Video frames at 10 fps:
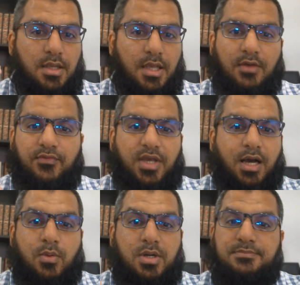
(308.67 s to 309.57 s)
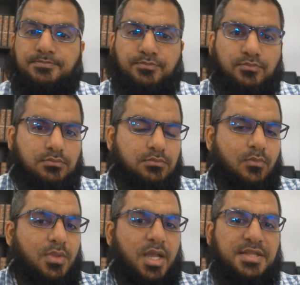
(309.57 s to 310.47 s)
Every hour,
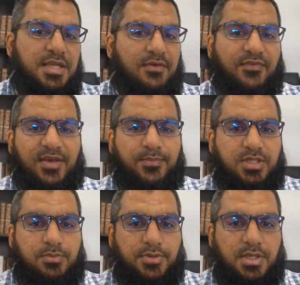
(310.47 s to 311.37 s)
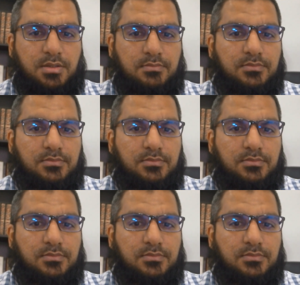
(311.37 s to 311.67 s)
I take a 5 minute break.